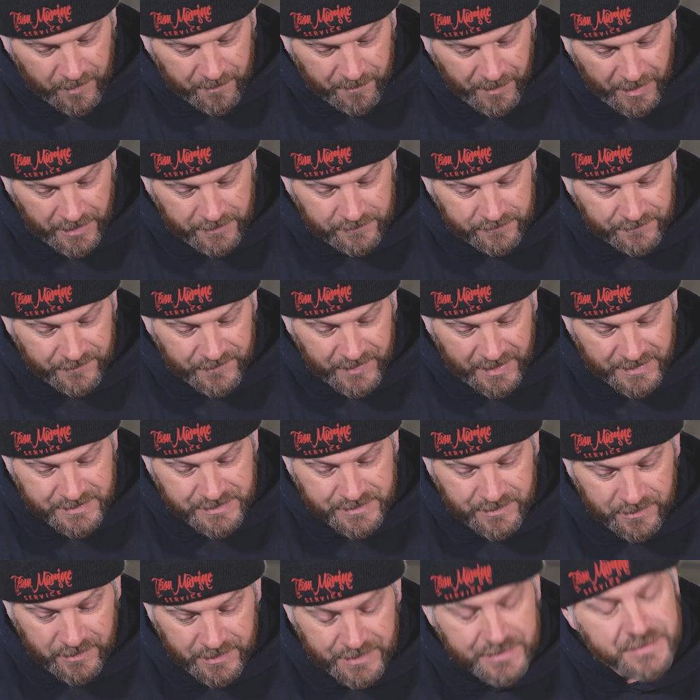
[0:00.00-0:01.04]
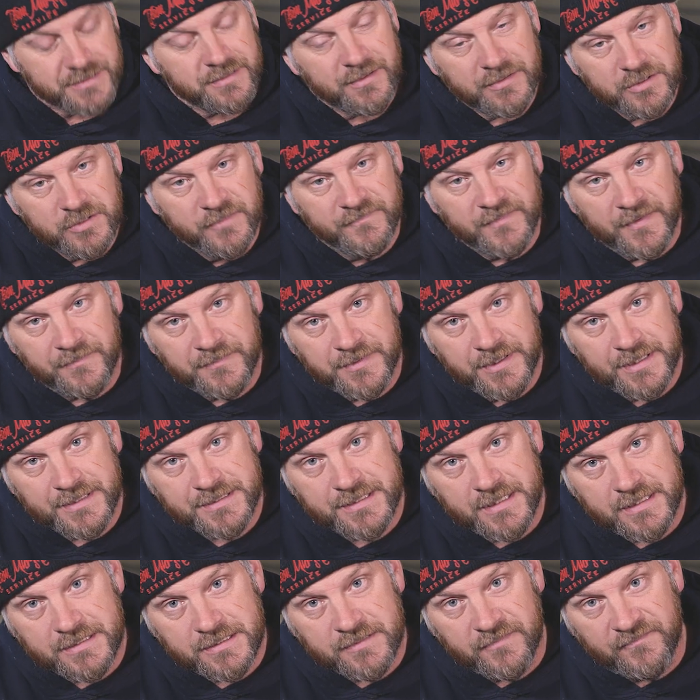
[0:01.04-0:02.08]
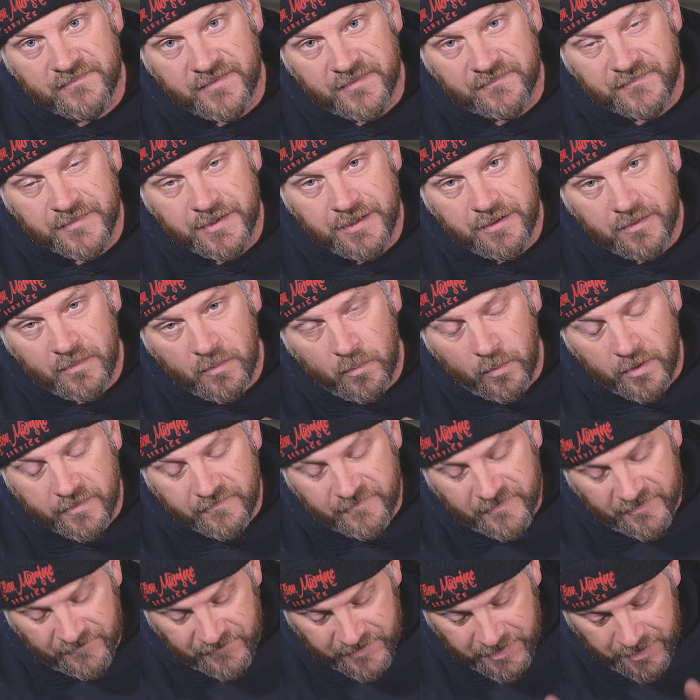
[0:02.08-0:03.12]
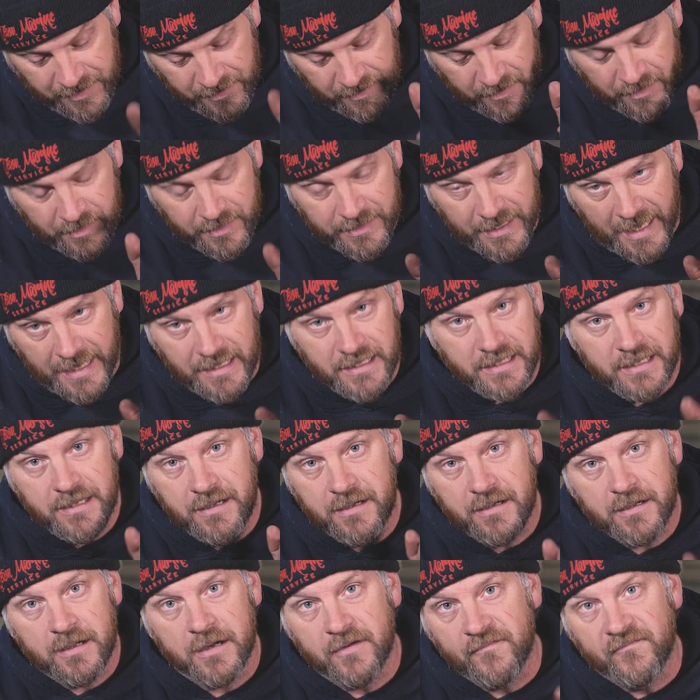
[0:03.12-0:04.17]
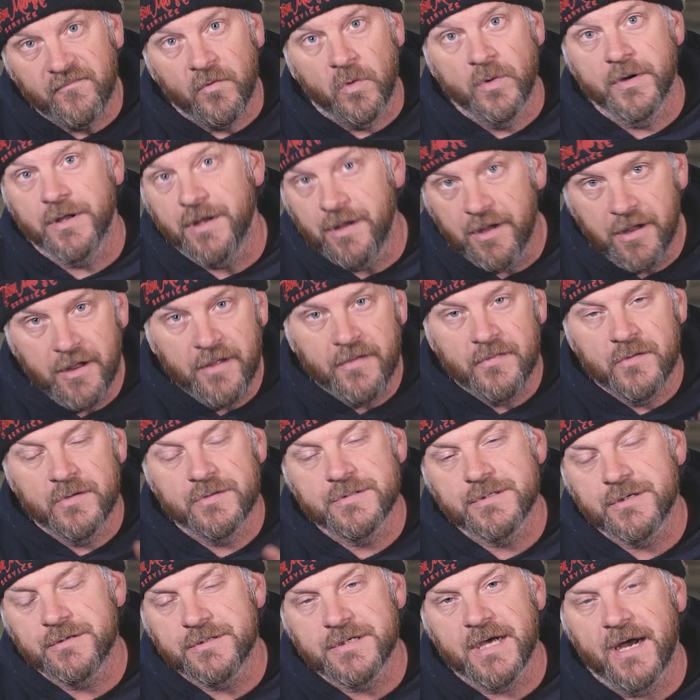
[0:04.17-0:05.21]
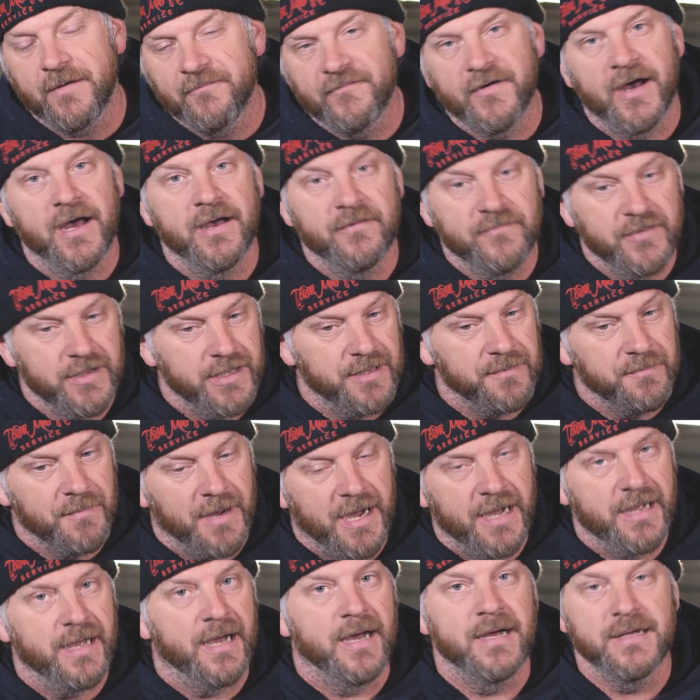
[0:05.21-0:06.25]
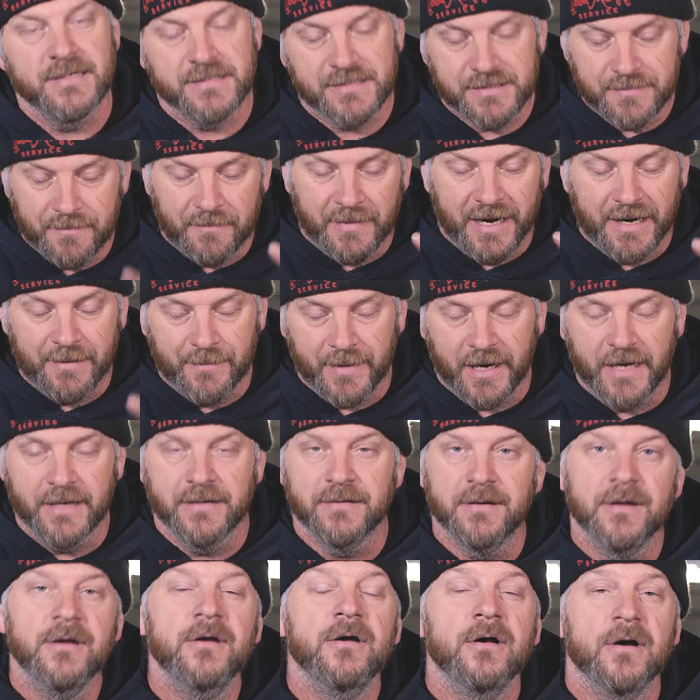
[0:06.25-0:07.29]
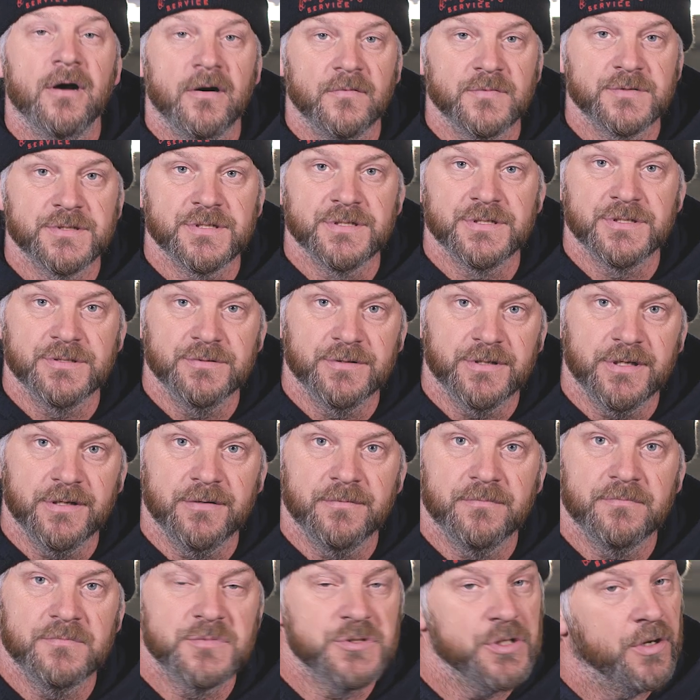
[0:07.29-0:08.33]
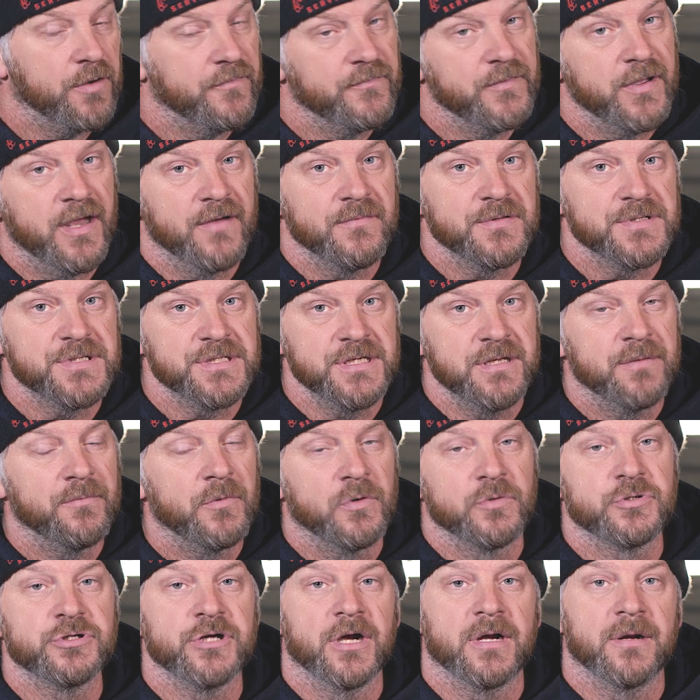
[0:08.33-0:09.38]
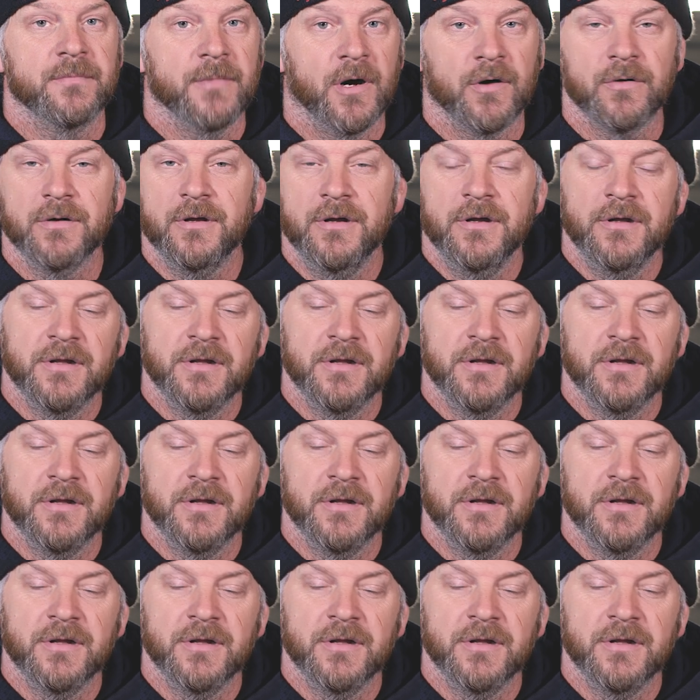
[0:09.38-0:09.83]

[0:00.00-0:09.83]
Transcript: But that's the list, 250SS, 50, 115, 90, and a 40. Those are your top five in my eyes, my mind, of Suzuki. So if you haven't seen them, go check them out.